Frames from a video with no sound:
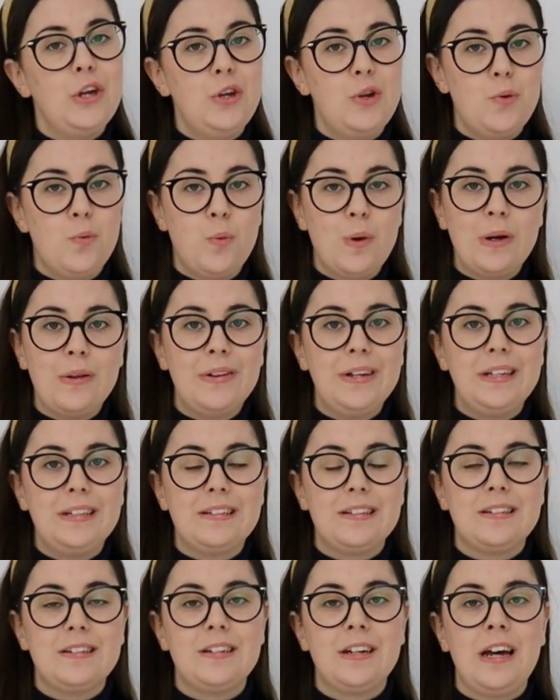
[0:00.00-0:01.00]
You will
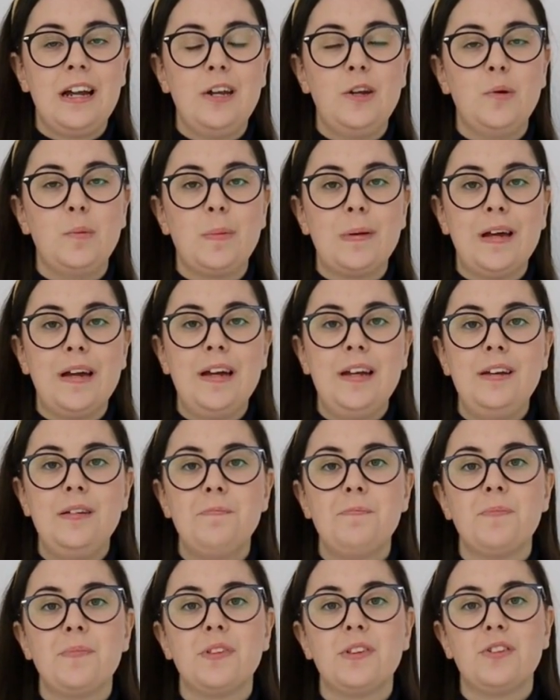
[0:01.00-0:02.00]
need to dilute Blade
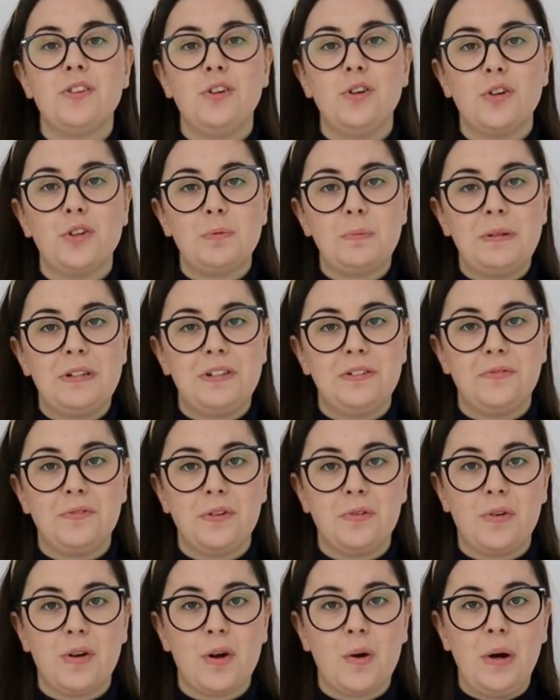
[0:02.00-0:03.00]
to your
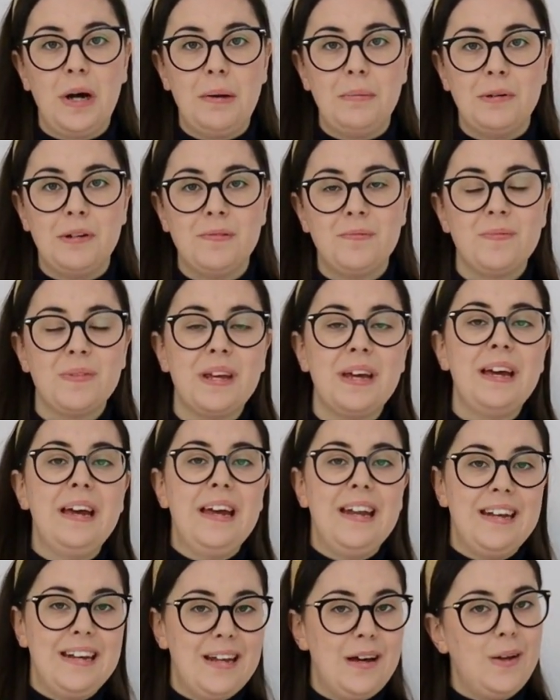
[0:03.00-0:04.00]
specific requirement.
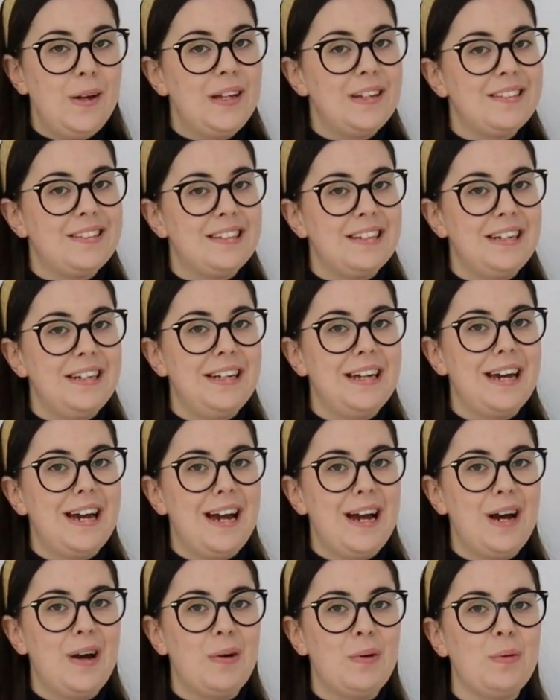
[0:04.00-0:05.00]
Now let's see
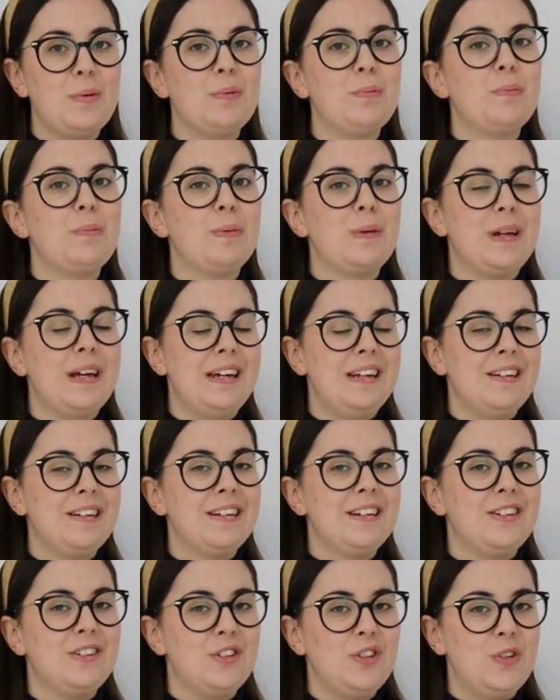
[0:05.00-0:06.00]
how
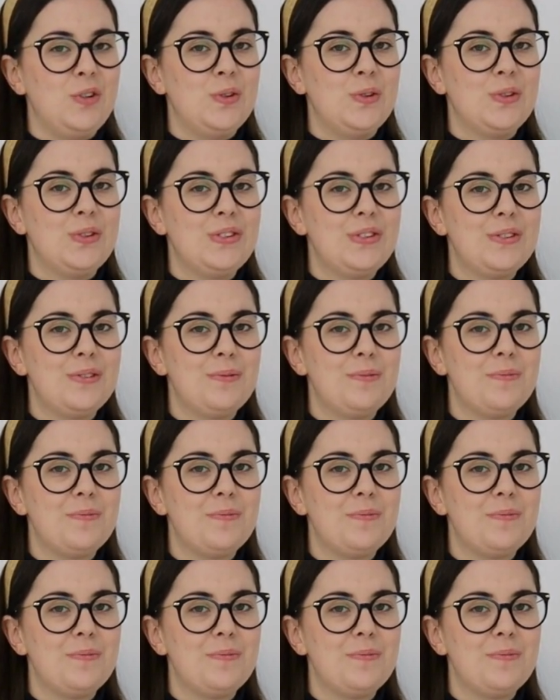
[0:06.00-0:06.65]
Blade is used.